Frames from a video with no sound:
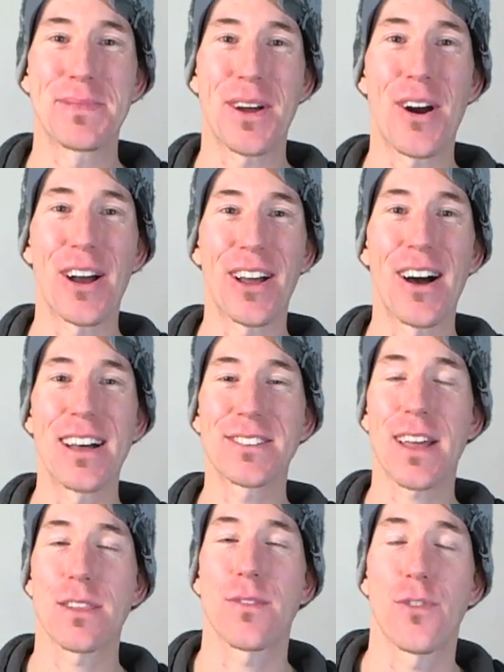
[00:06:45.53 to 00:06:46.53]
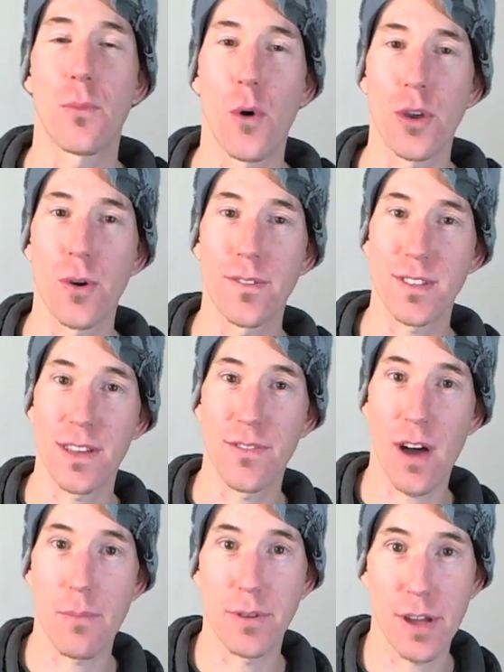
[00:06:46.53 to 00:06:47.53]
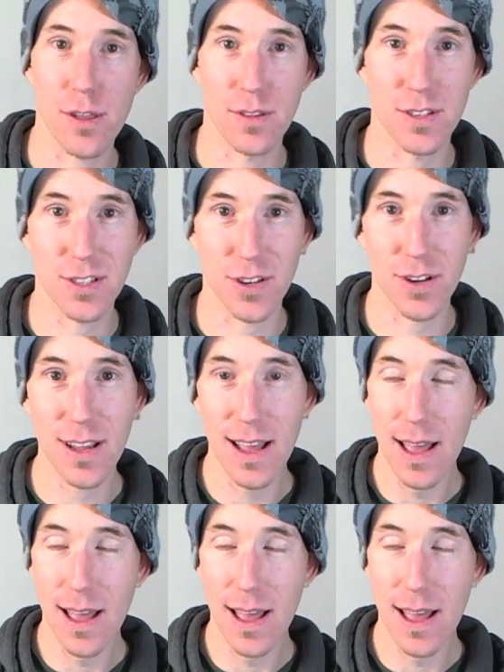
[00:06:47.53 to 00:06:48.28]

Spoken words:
All right, guys, I'll catch you for more UFC fight predictions soon.